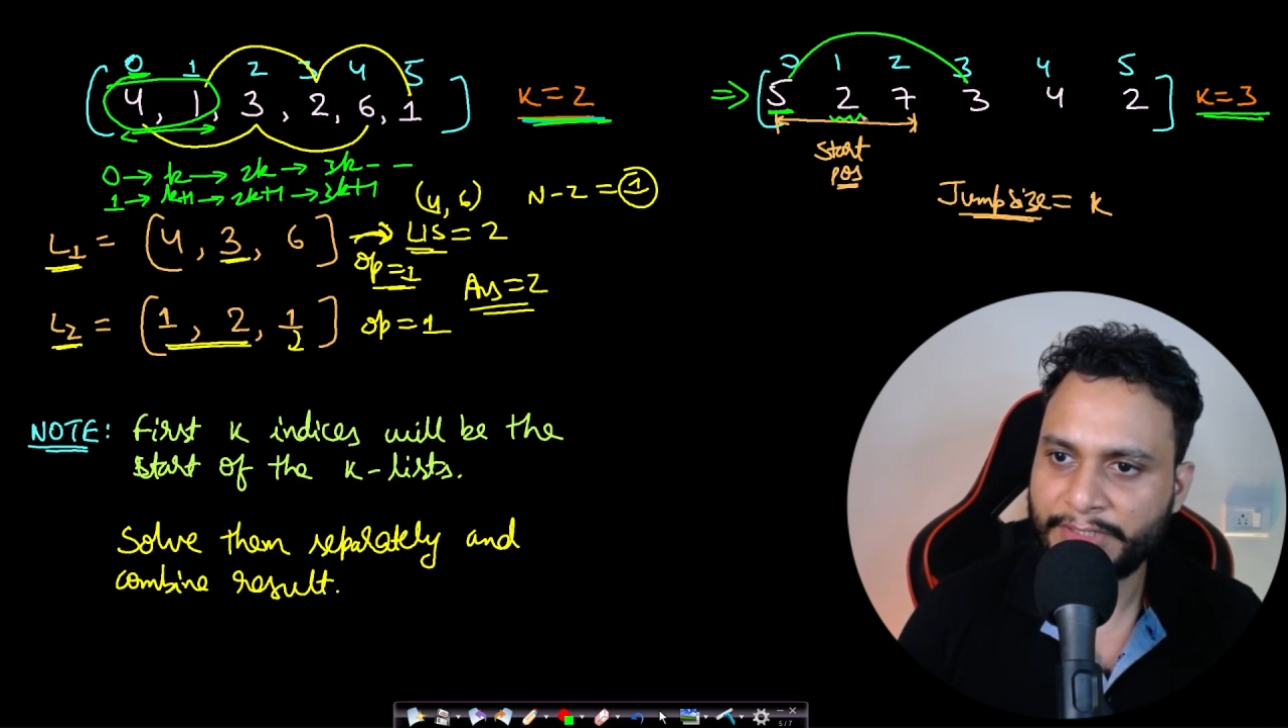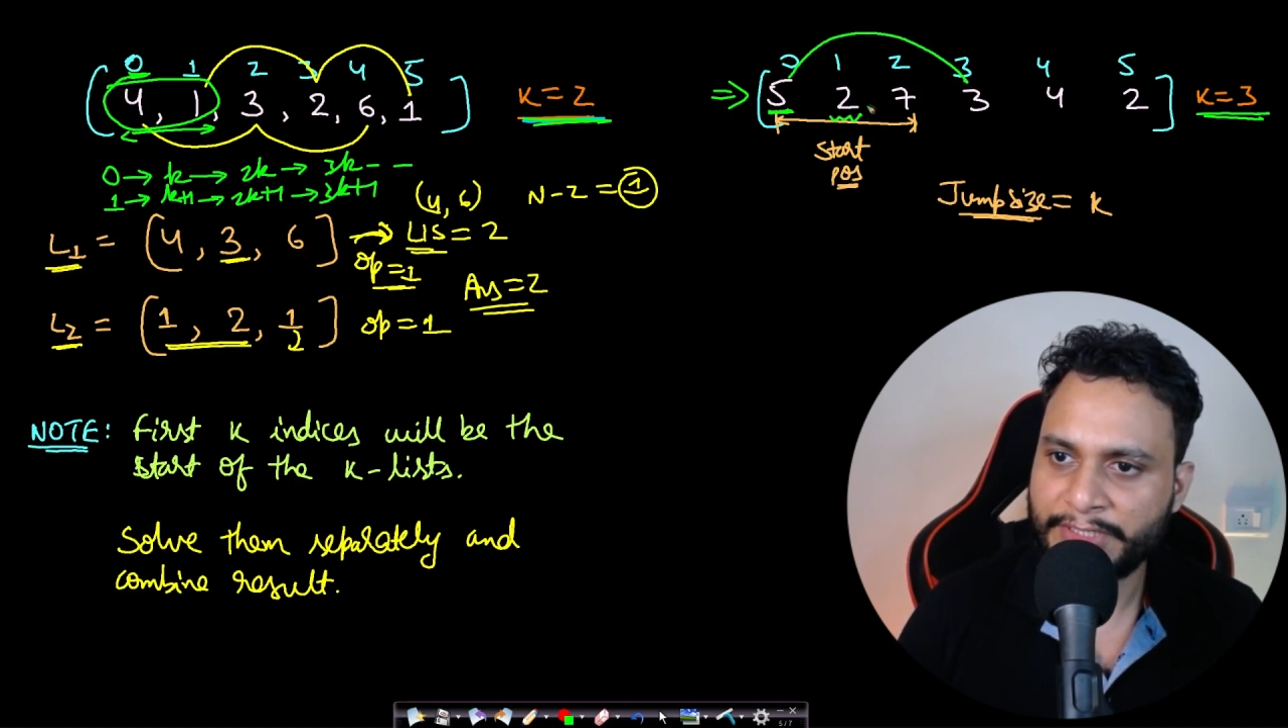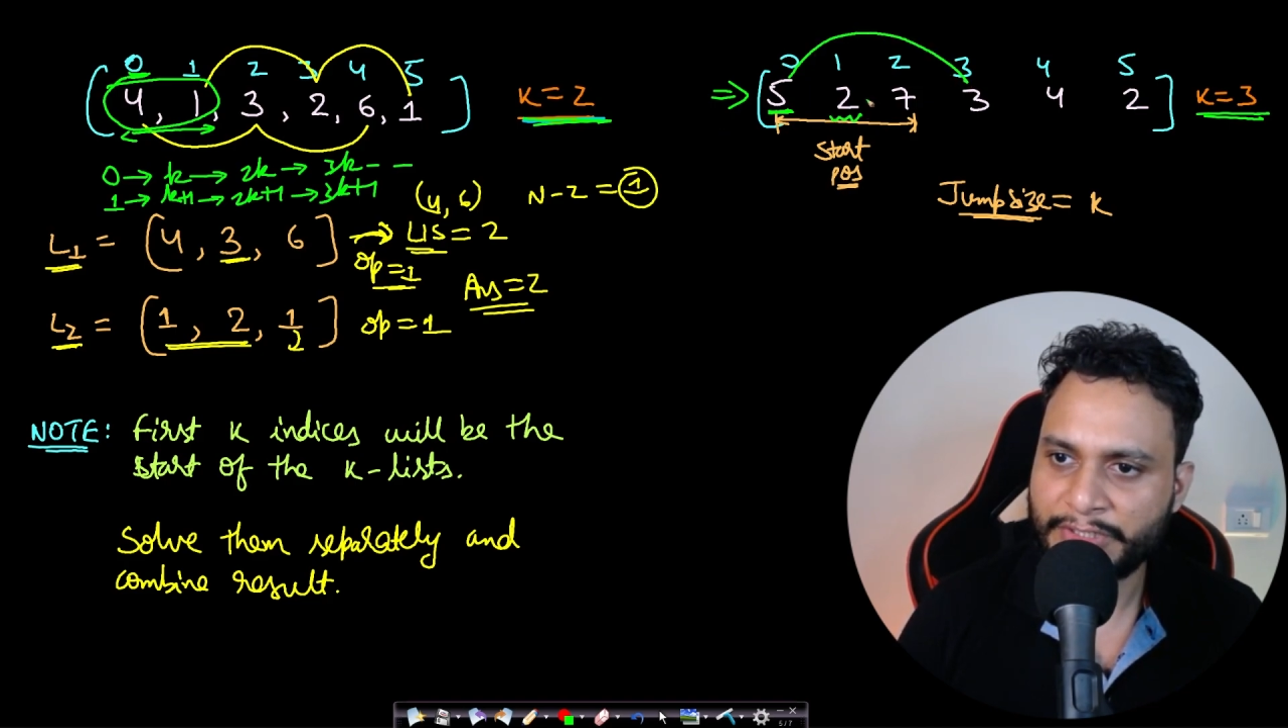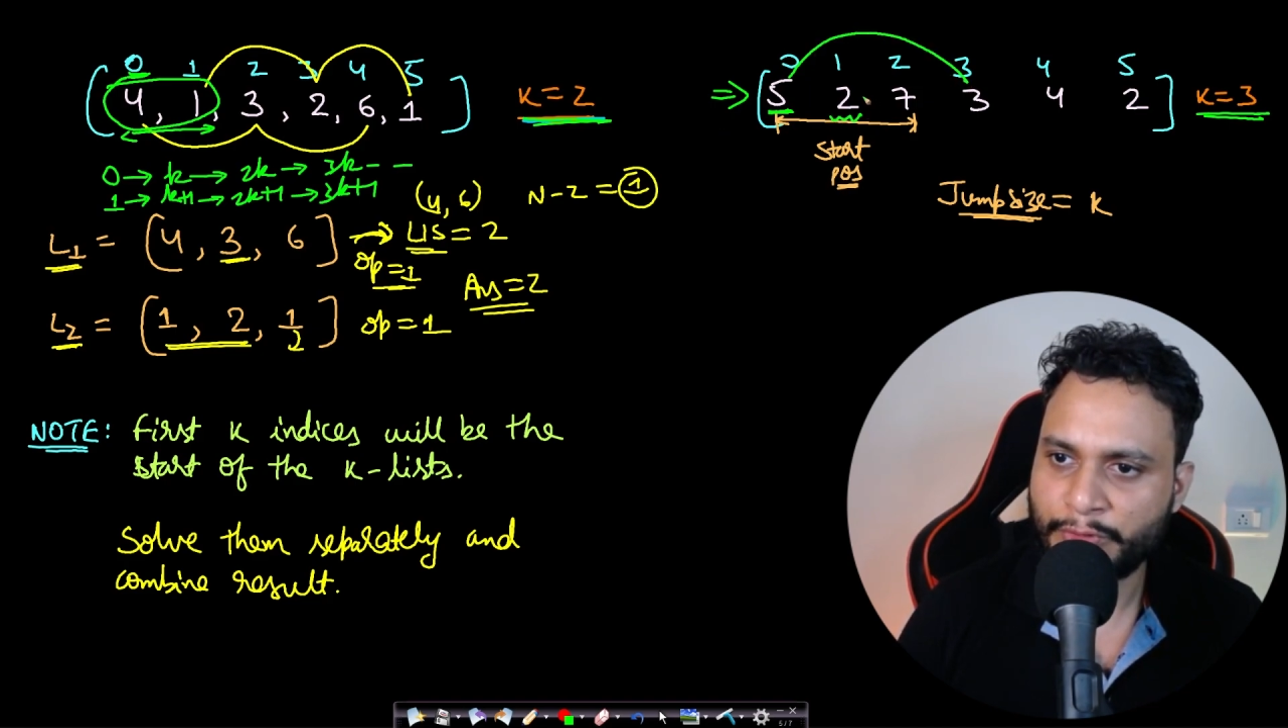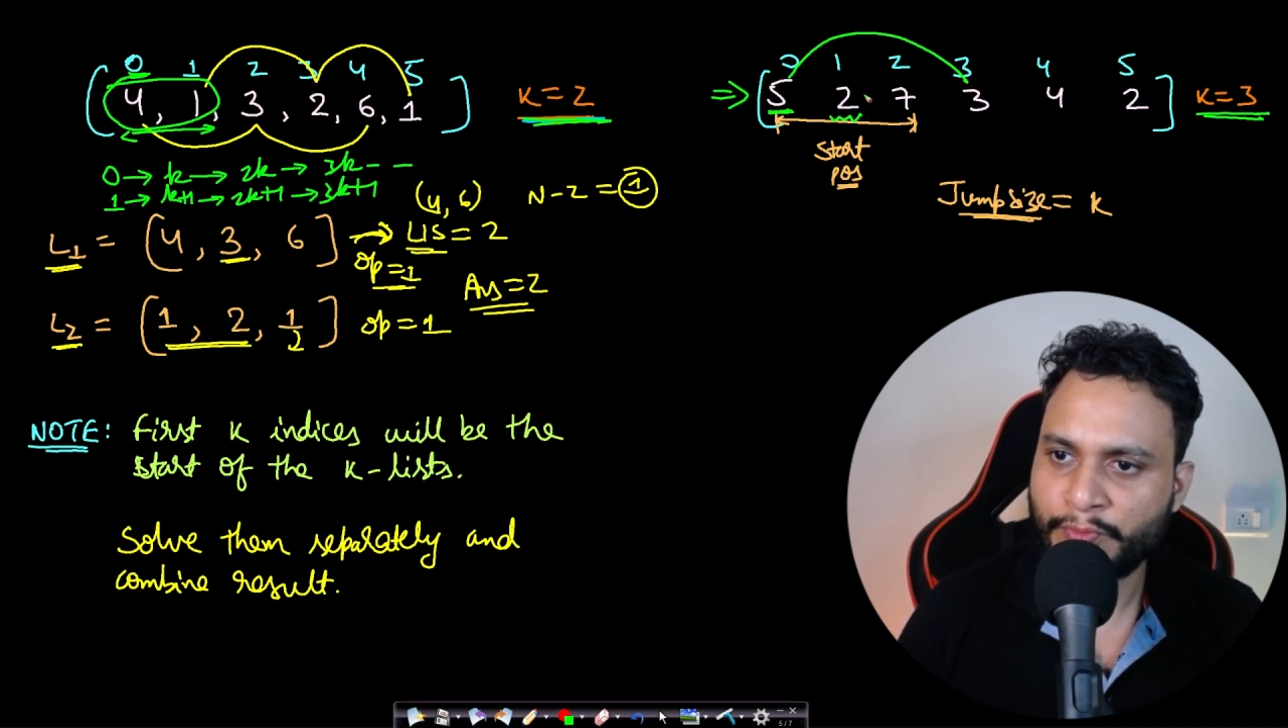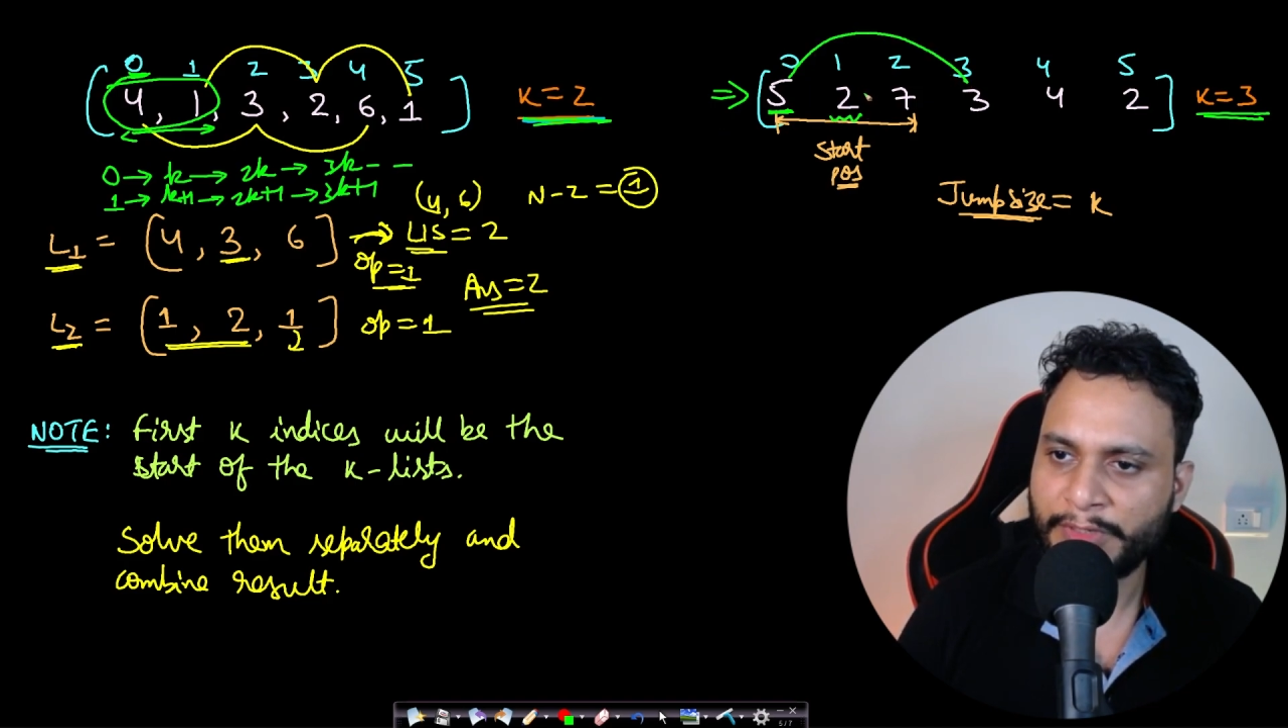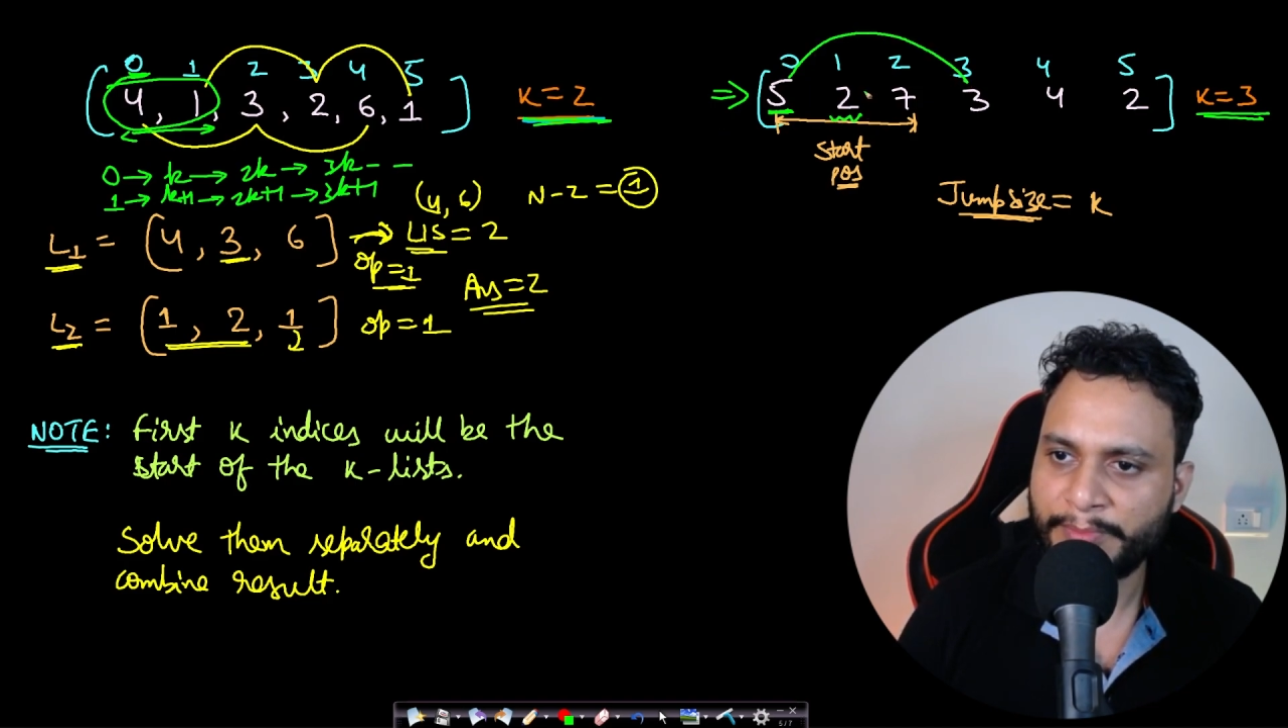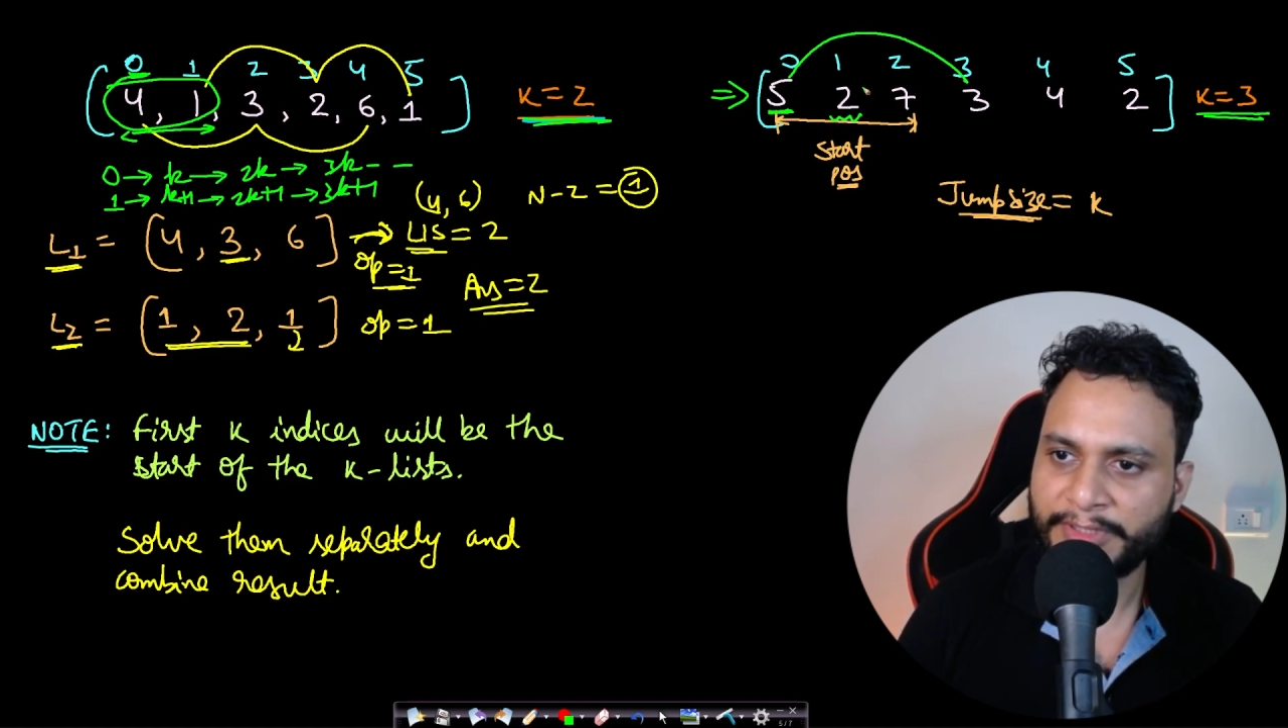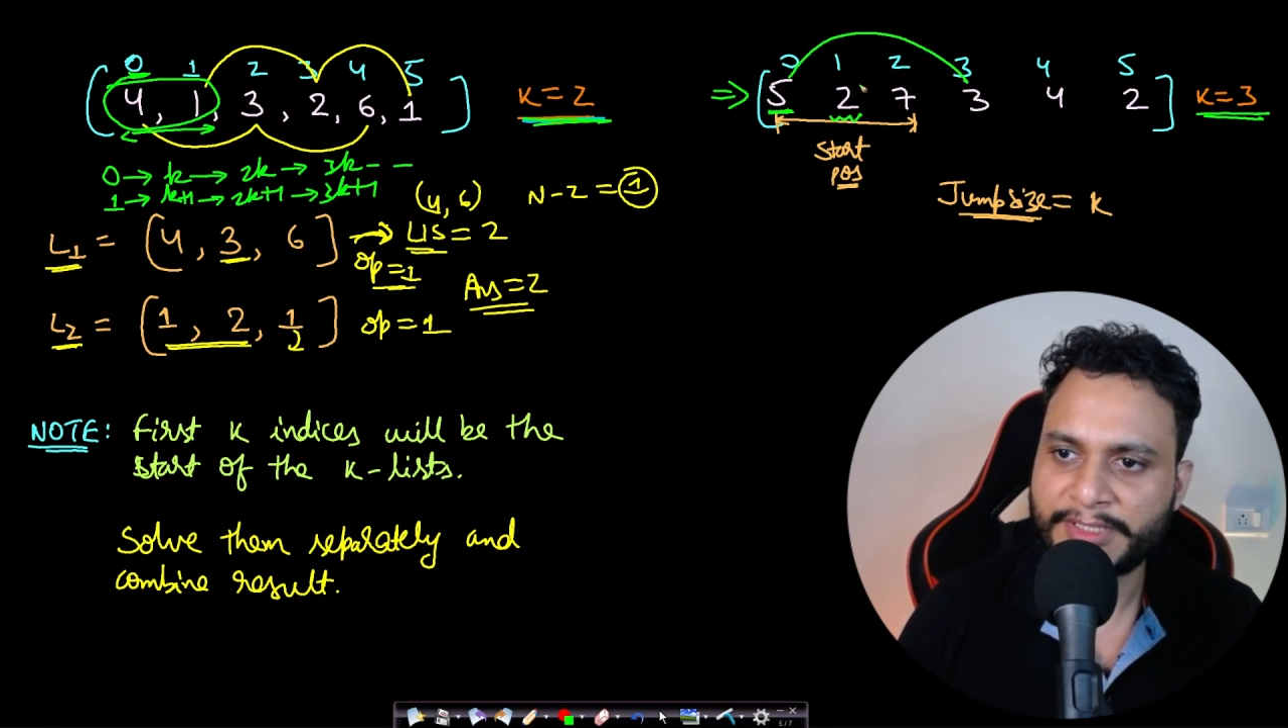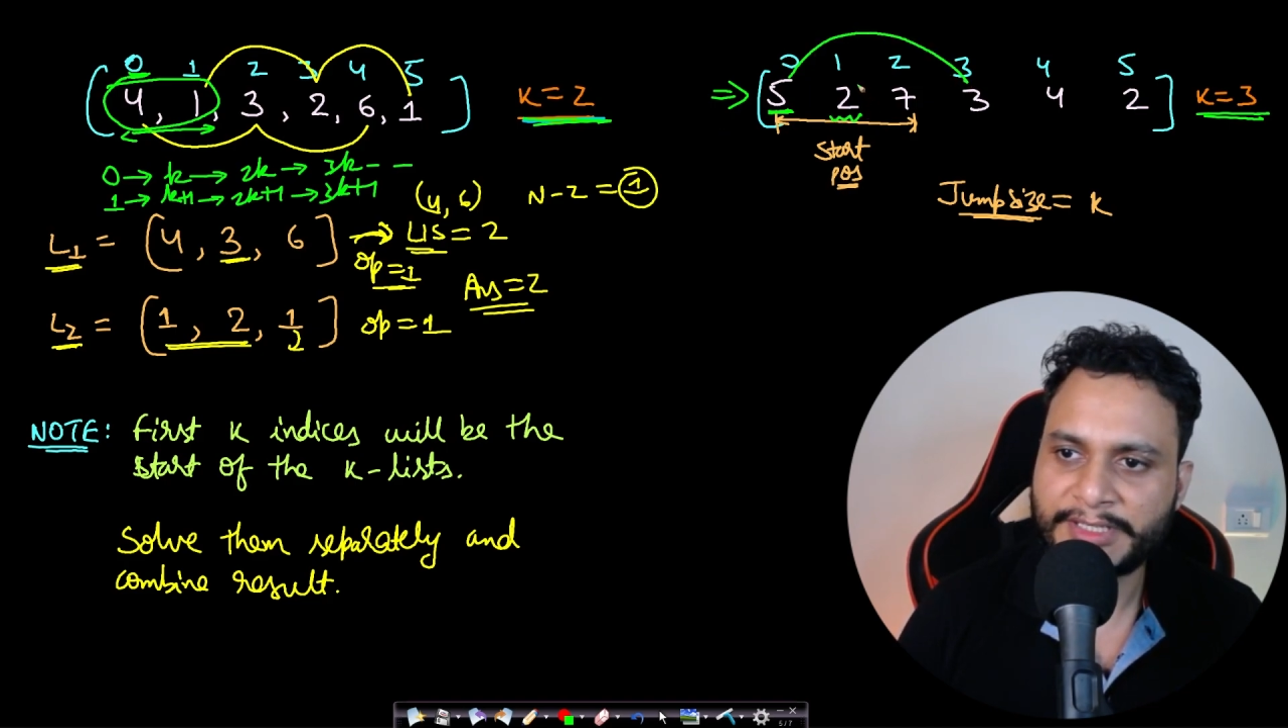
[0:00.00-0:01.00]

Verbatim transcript: this 2 will be the